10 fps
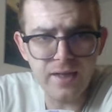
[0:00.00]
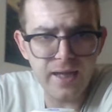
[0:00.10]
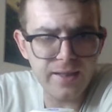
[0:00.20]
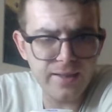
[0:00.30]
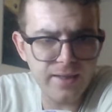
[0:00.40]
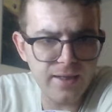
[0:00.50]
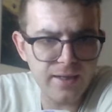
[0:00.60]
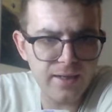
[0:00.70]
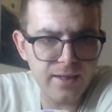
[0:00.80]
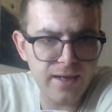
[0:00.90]
And
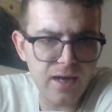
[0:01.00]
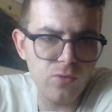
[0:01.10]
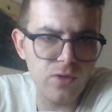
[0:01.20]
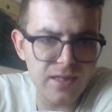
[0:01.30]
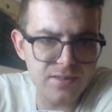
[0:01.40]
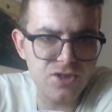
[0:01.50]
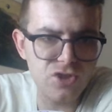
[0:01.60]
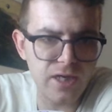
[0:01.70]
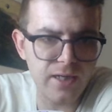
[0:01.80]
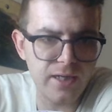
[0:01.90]
now let's
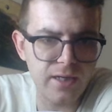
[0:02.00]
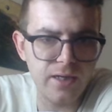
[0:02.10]
check